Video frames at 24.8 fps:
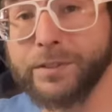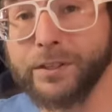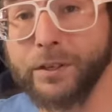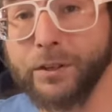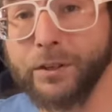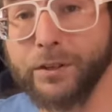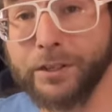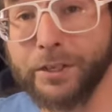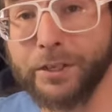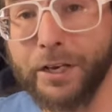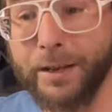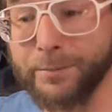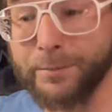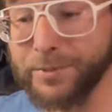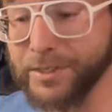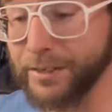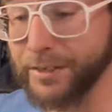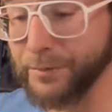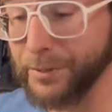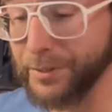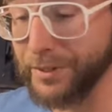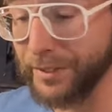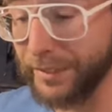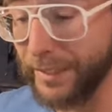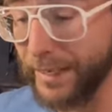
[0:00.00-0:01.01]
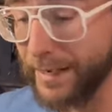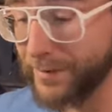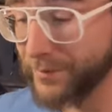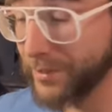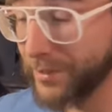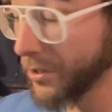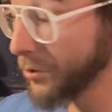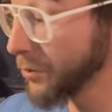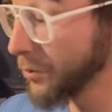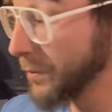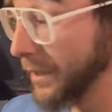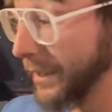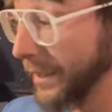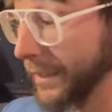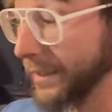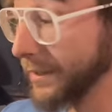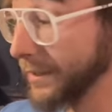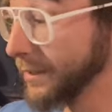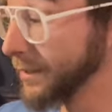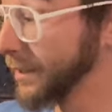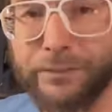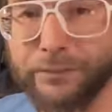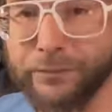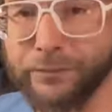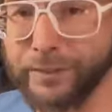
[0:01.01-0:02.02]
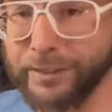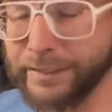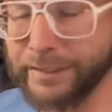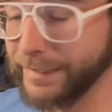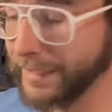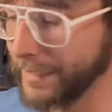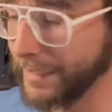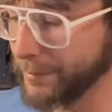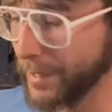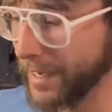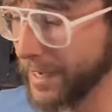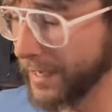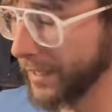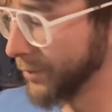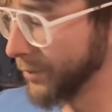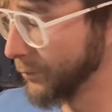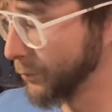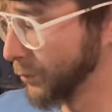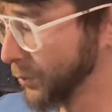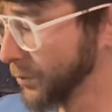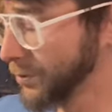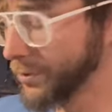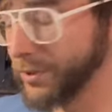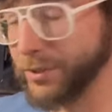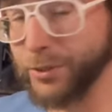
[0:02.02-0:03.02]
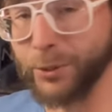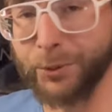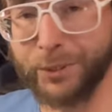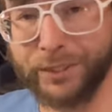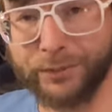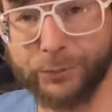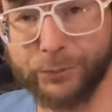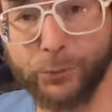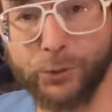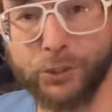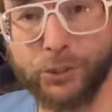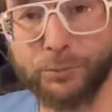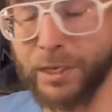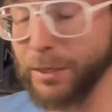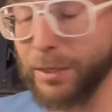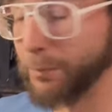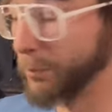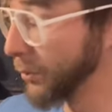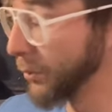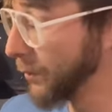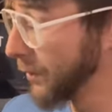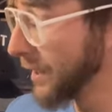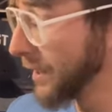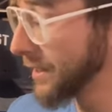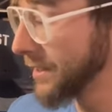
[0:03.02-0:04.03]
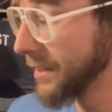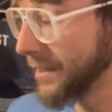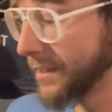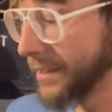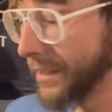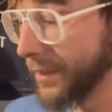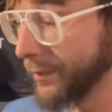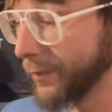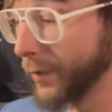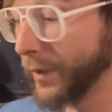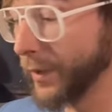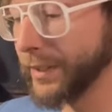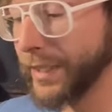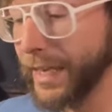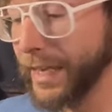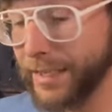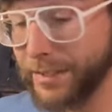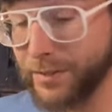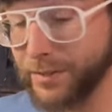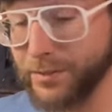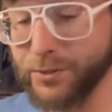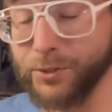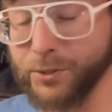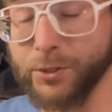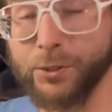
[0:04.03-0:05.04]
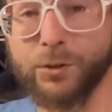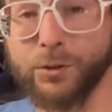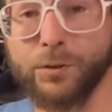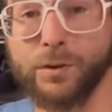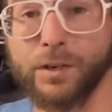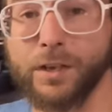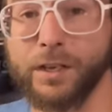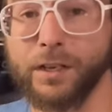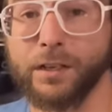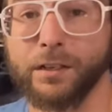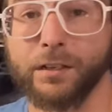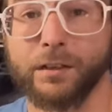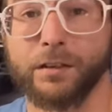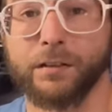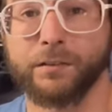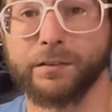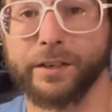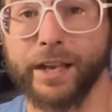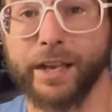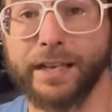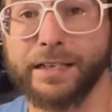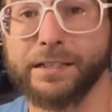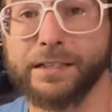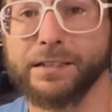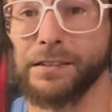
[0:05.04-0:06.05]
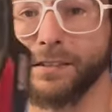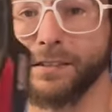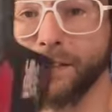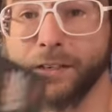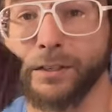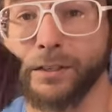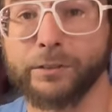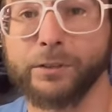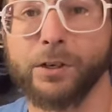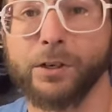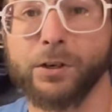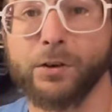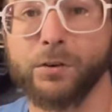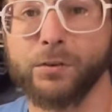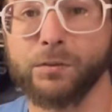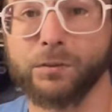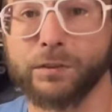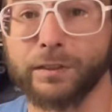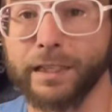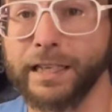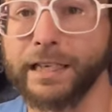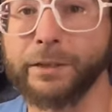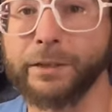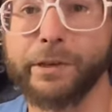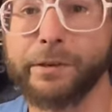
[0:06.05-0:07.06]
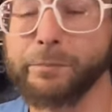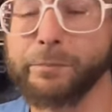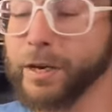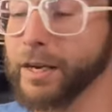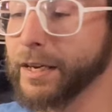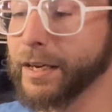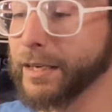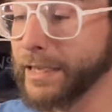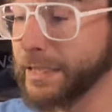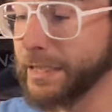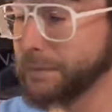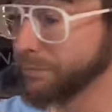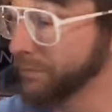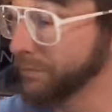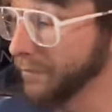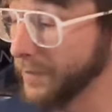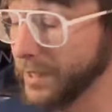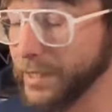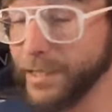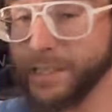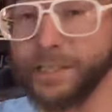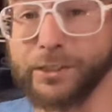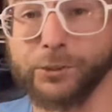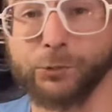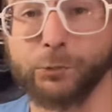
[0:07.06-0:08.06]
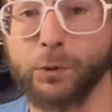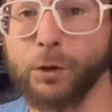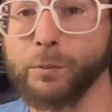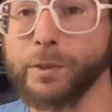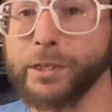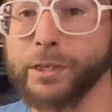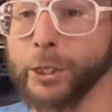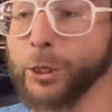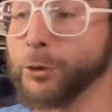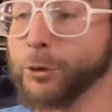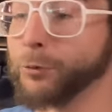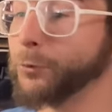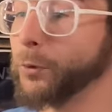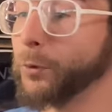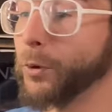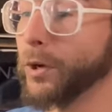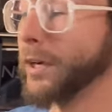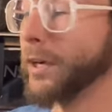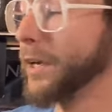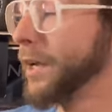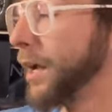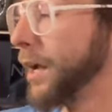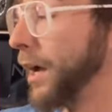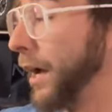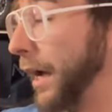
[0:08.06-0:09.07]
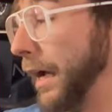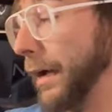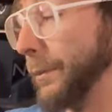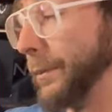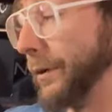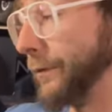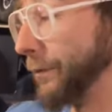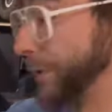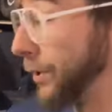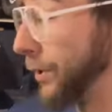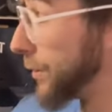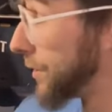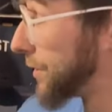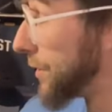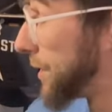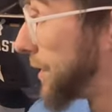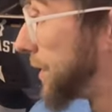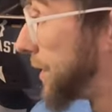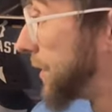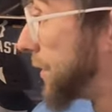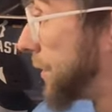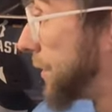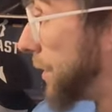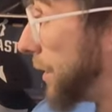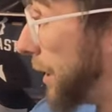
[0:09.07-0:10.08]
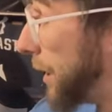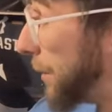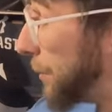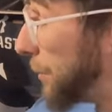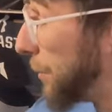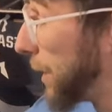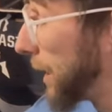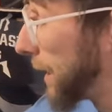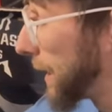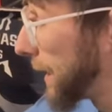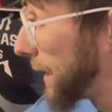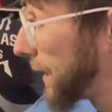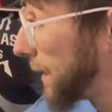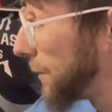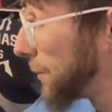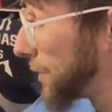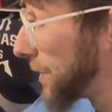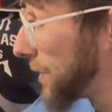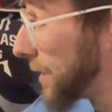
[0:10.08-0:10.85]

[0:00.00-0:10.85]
and all the comps and everything that I've scheduled because very laid back on rules. Don't have to worry about points and stuff like that. So nice, narrow, lightweight body, is what we go for. Um, if you notice there, the body clip